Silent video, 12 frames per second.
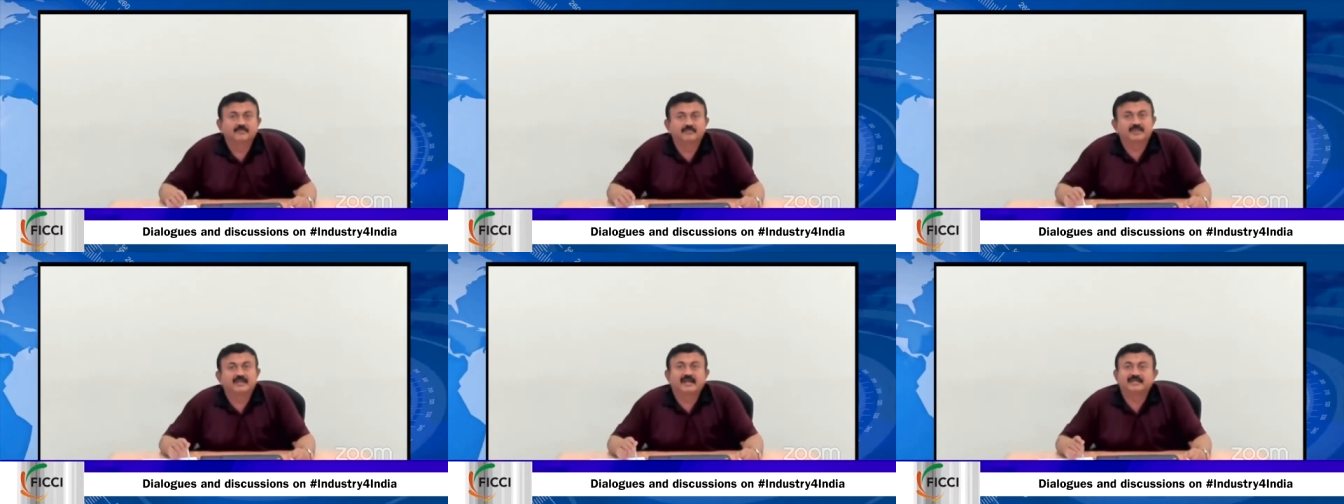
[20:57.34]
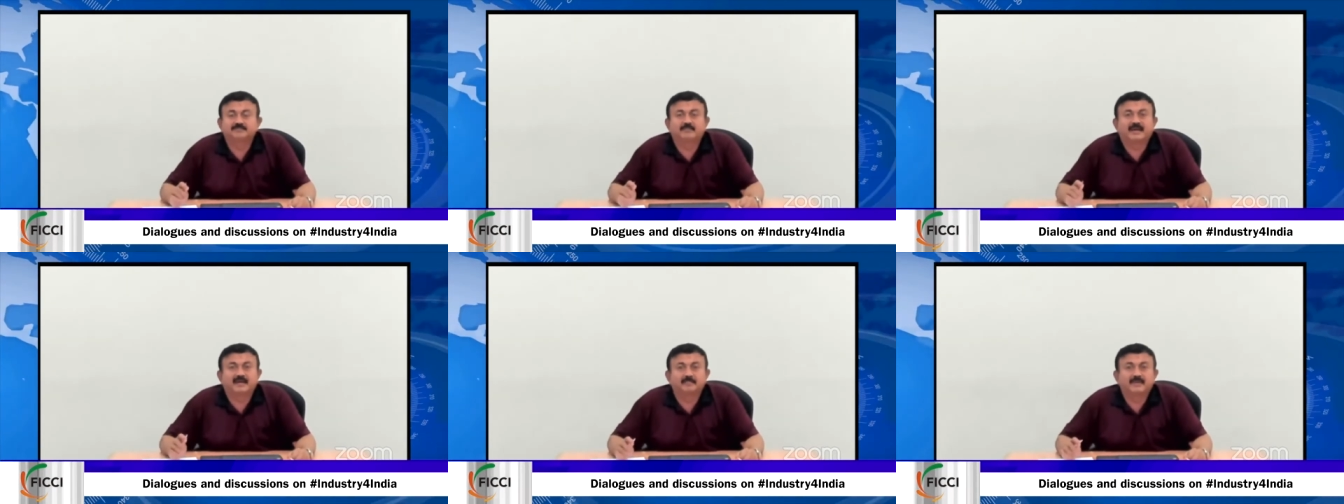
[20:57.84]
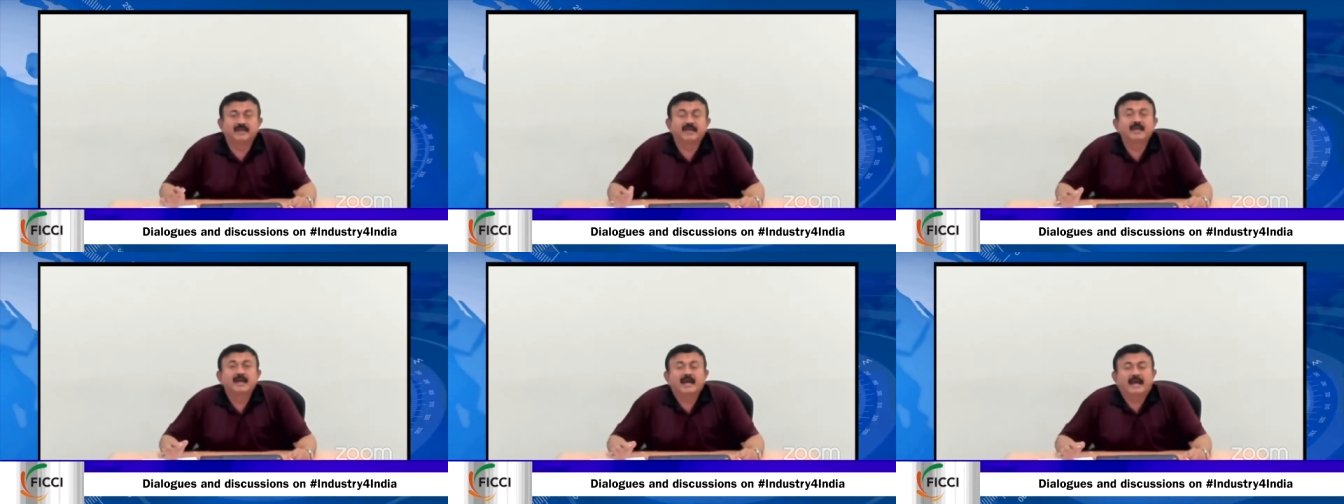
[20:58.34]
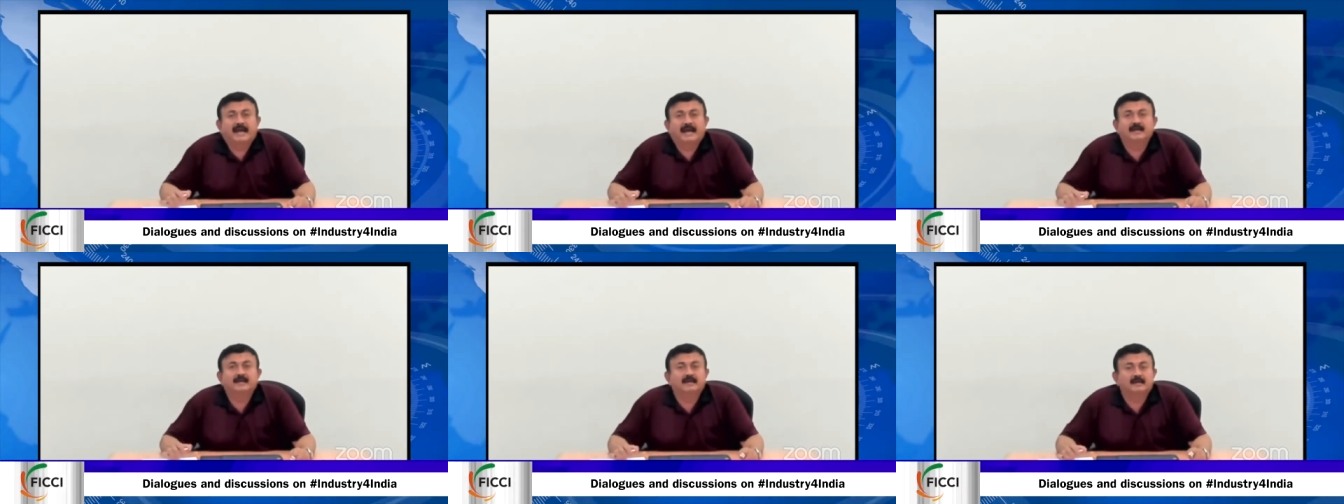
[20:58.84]
for the next pandemic.
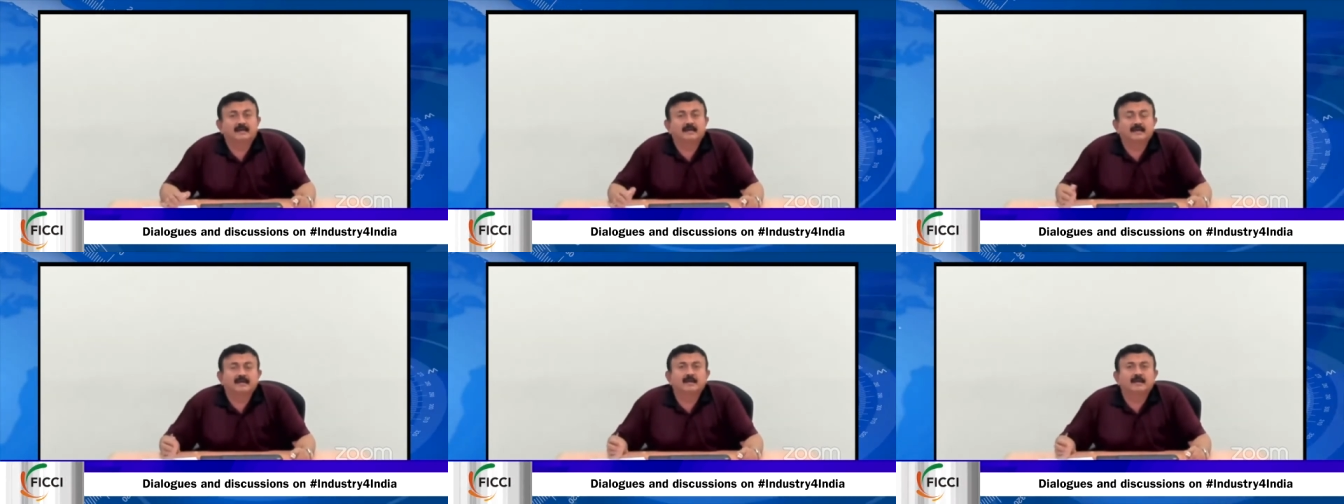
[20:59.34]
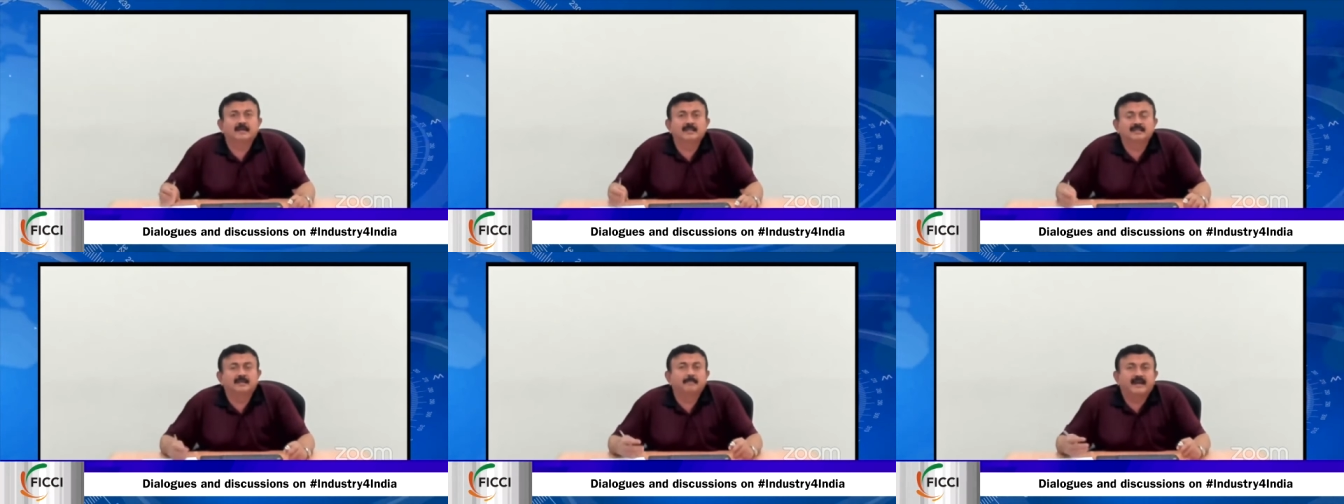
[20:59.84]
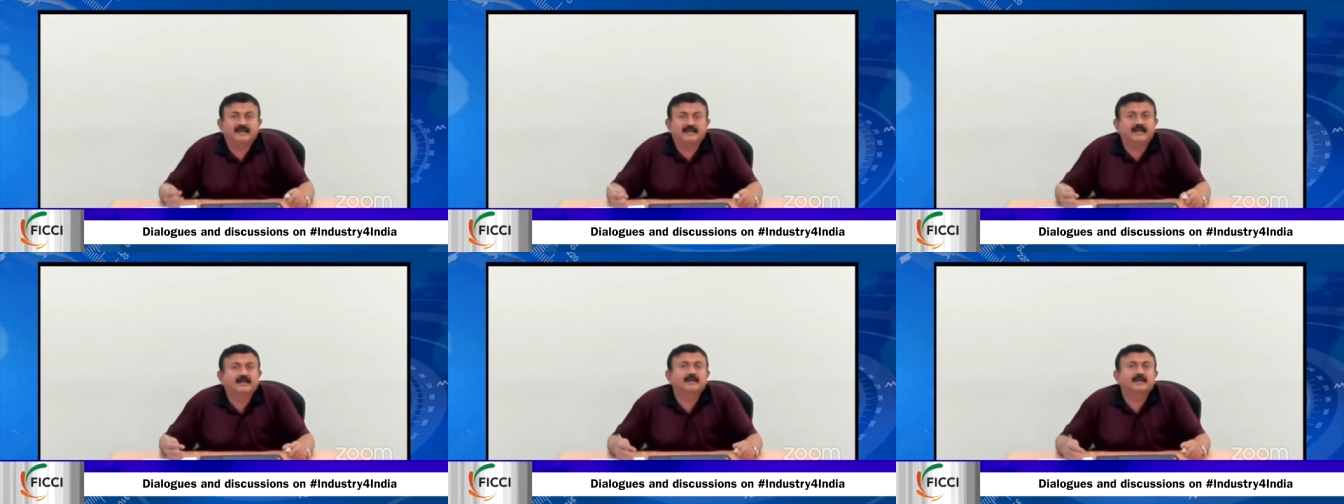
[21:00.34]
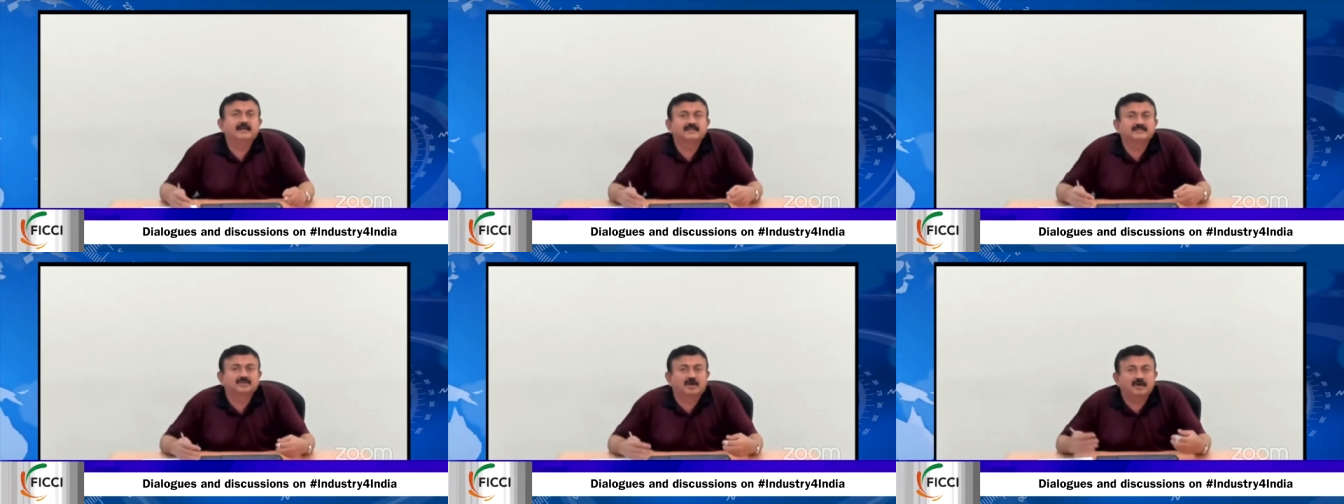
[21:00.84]
And uh, uh, in the medtech, it
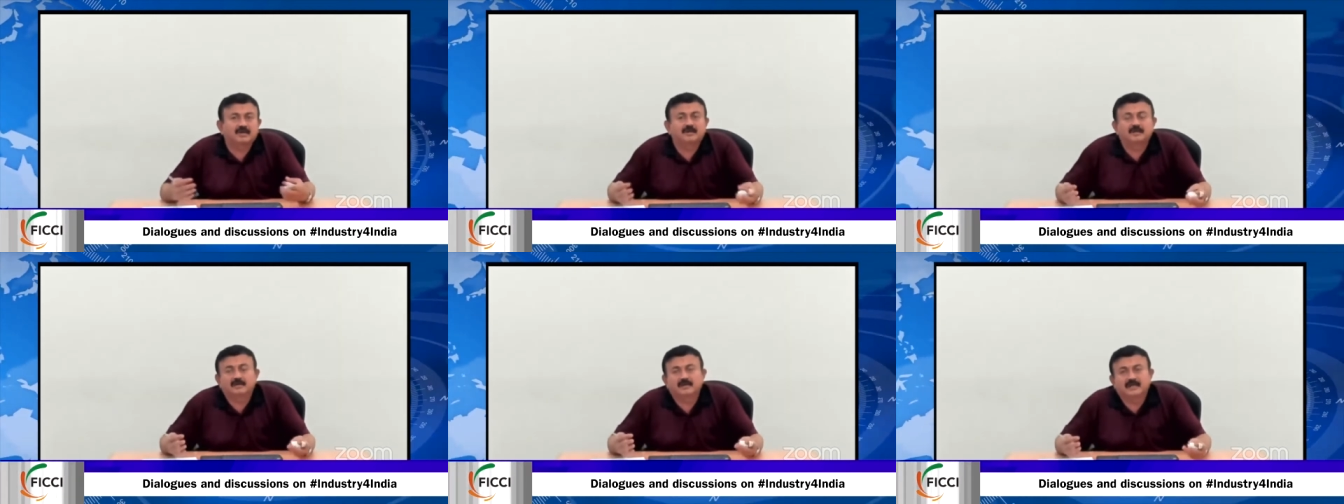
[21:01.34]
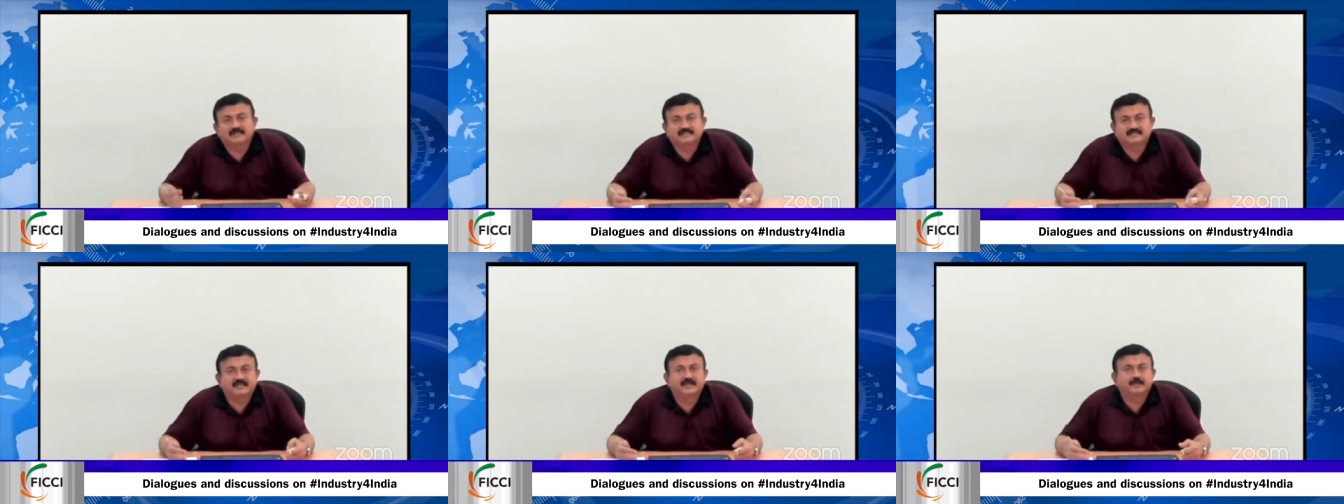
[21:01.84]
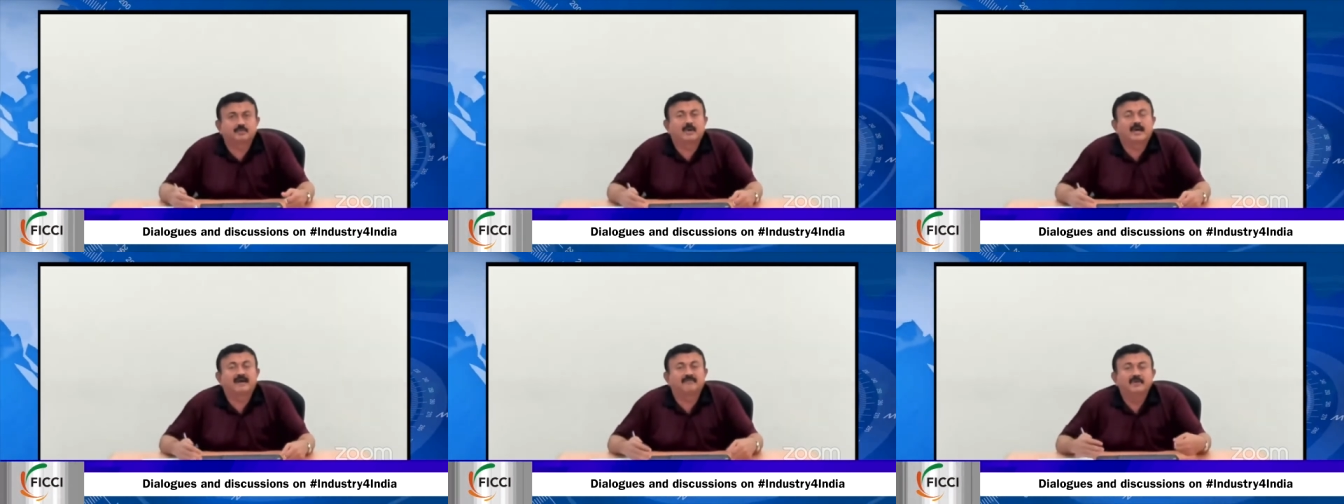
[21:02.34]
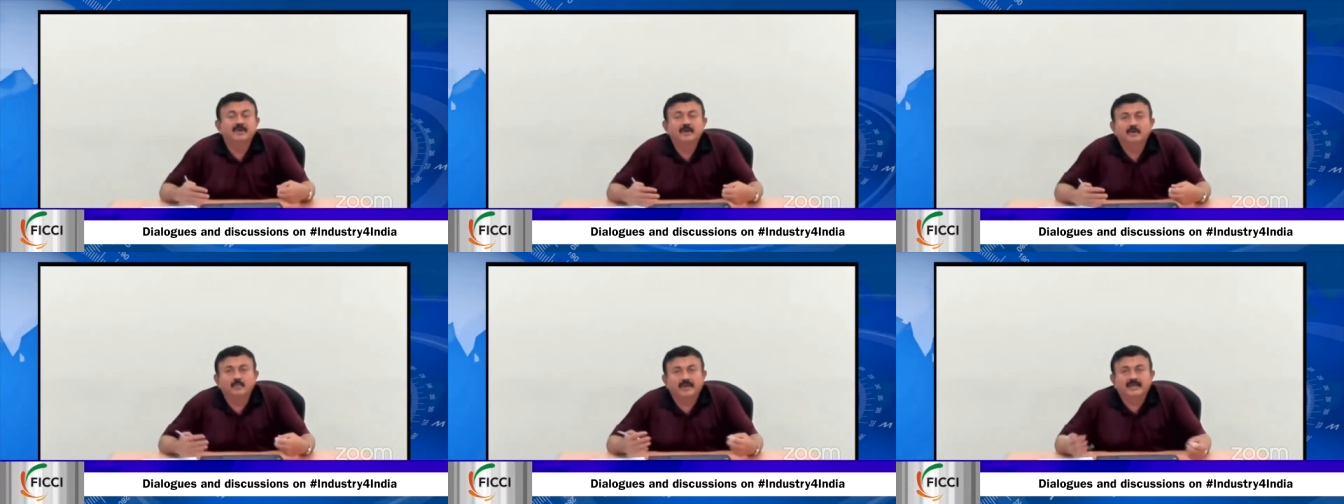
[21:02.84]
is not necessary to have
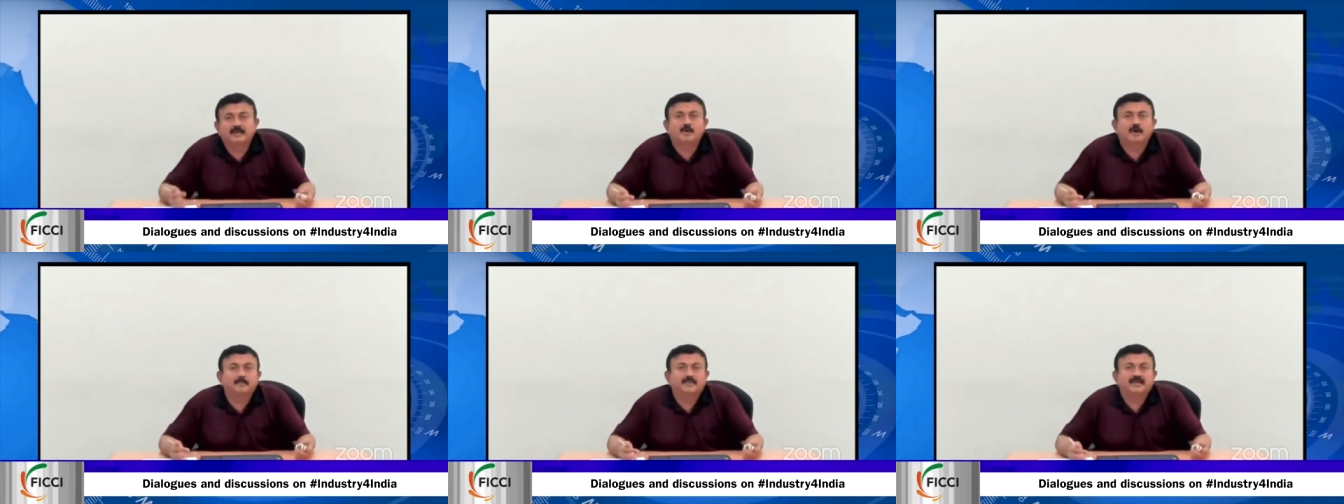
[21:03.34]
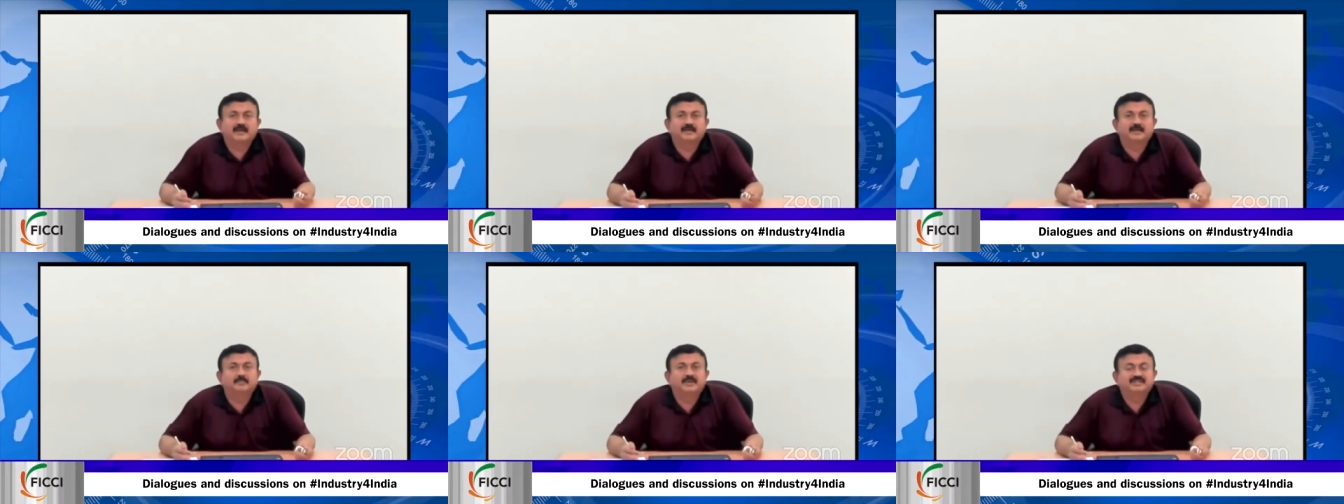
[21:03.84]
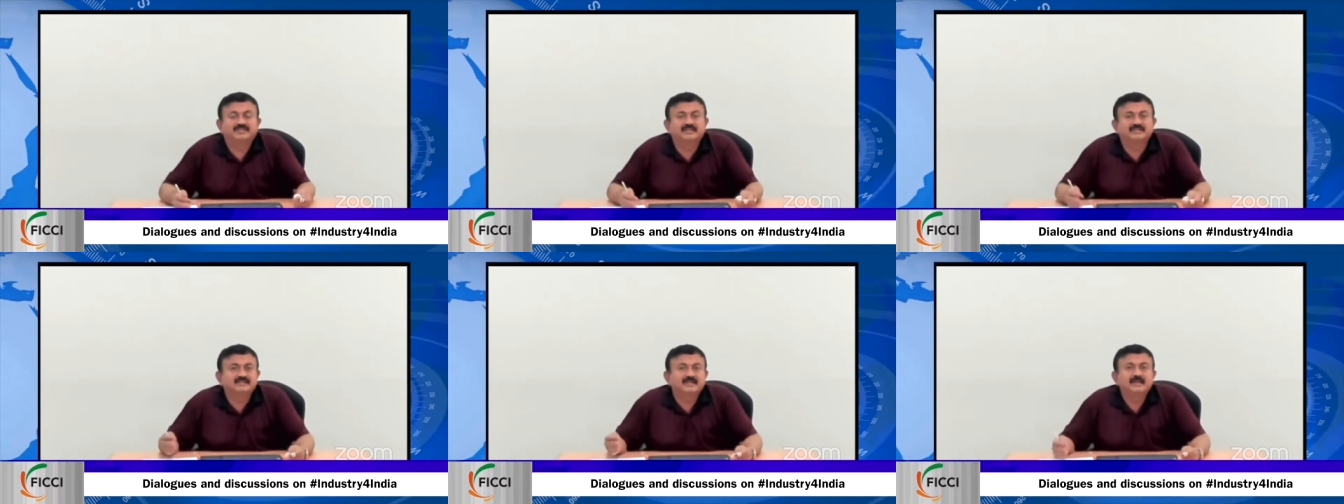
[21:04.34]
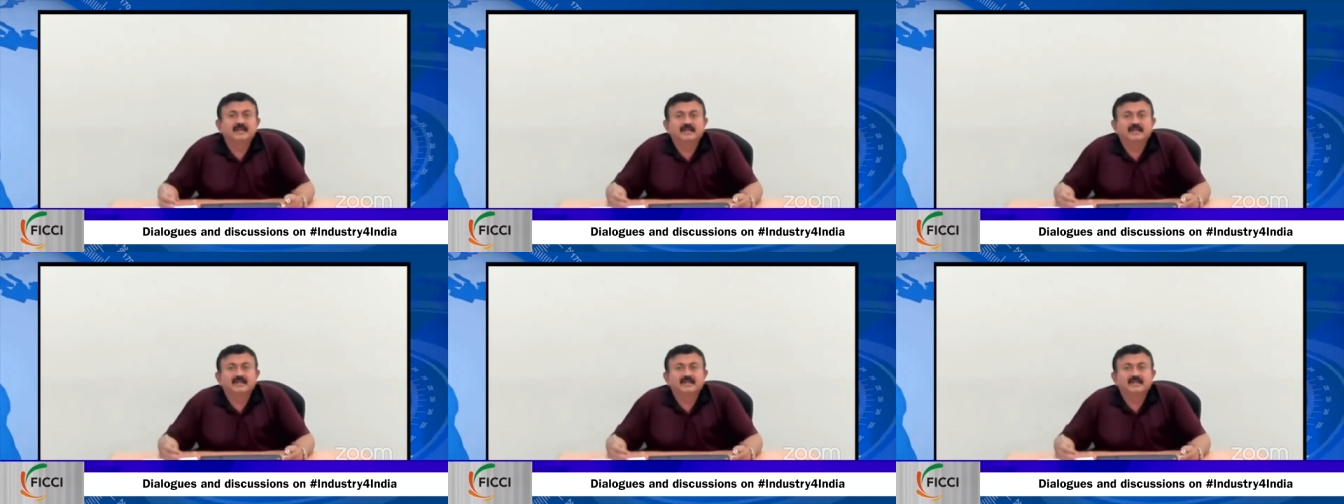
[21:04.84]
very complicated machines.